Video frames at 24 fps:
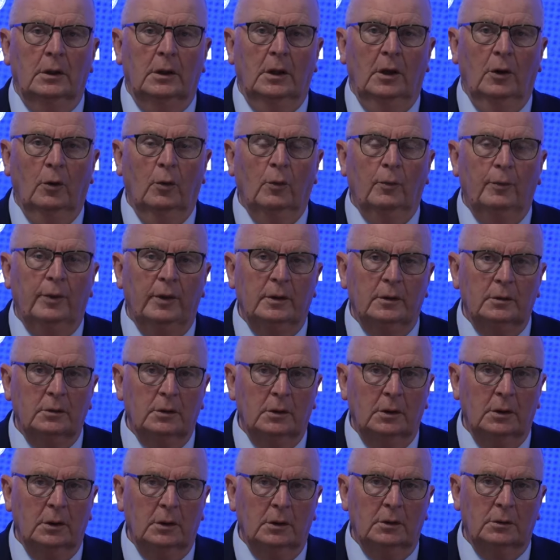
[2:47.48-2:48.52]
help.
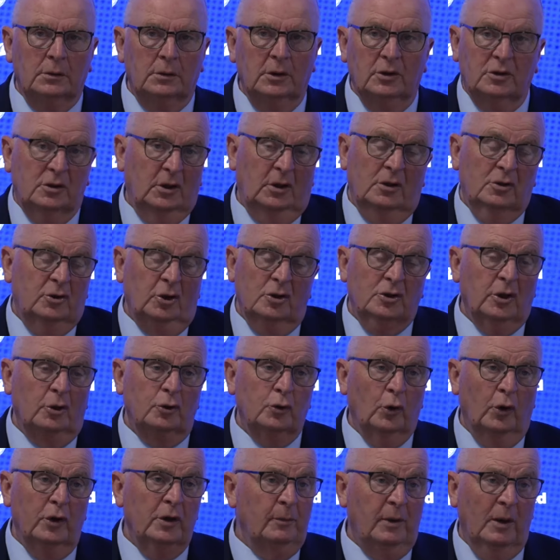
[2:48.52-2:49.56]
It's just a
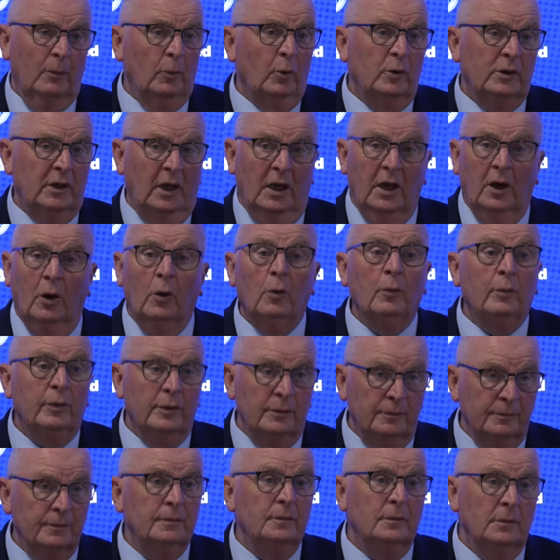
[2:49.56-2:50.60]
joy to be able to help.
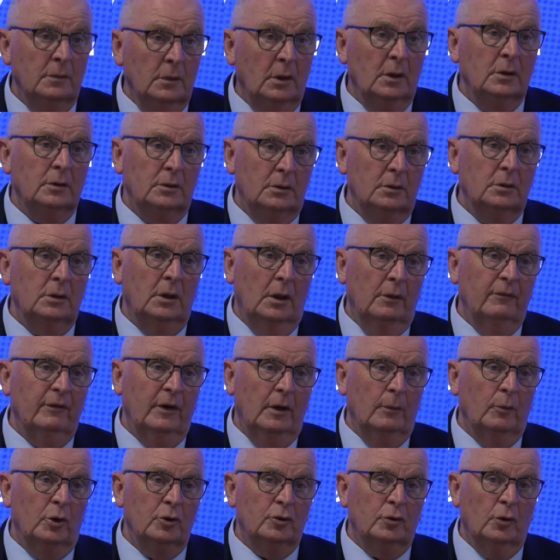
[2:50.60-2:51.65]
Yeah,
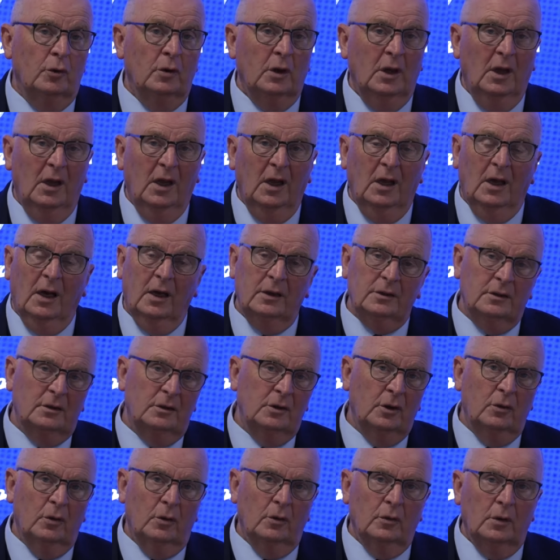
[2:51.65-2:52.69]
very much so. And,
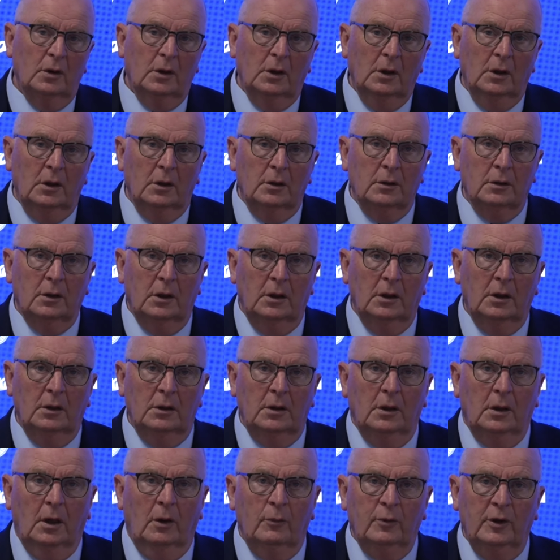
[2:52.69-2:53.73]
you know,
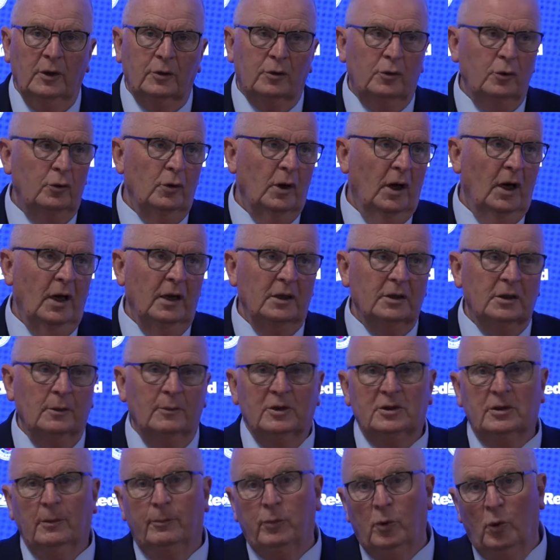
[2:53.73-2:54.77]
I wear two hats. I'm
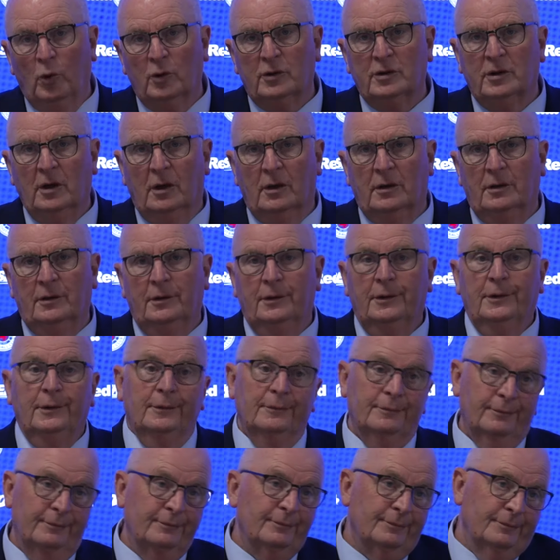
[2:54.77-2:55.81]
a supporter
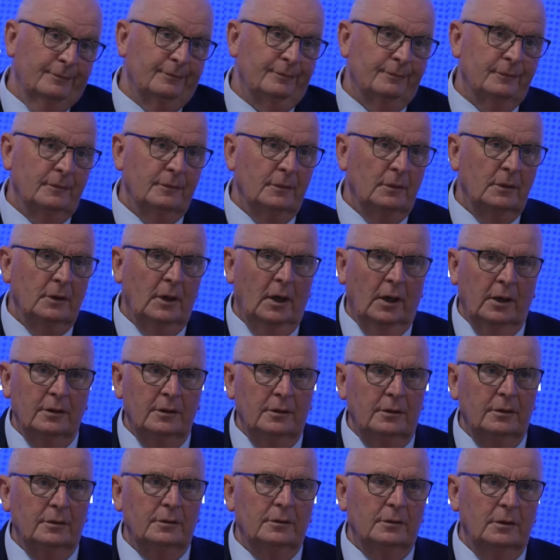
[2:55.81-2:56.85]

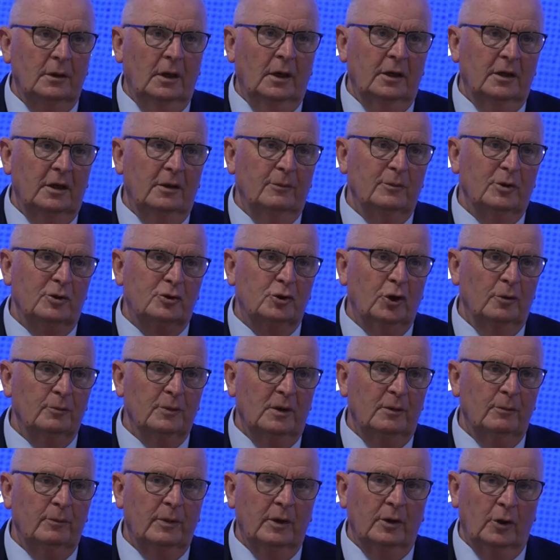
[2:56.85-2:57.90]
and I'm the
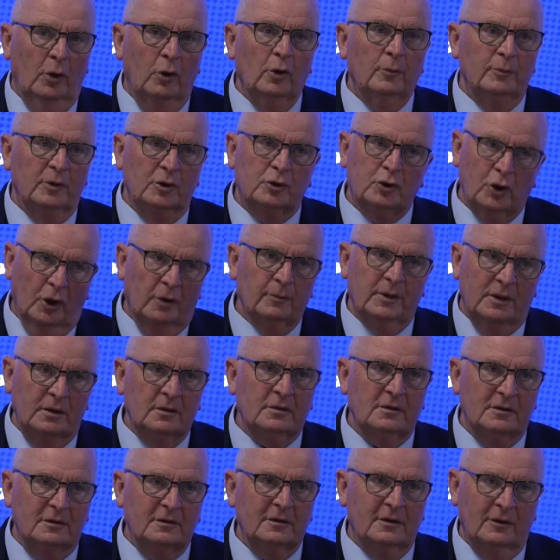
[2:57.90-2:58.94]
chairman, but now I'm the chairman.
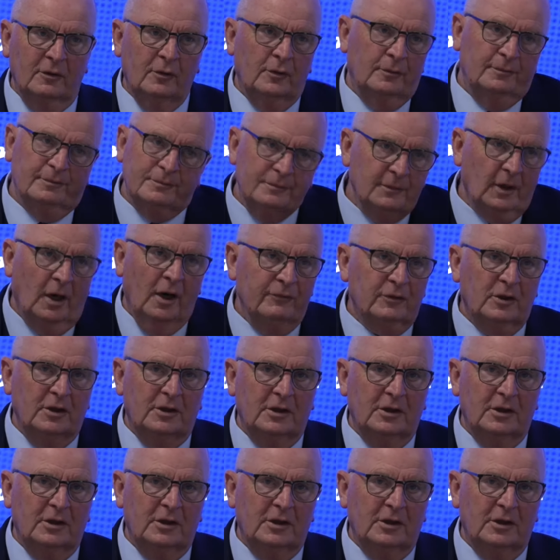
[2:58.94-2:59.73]
You know, I have to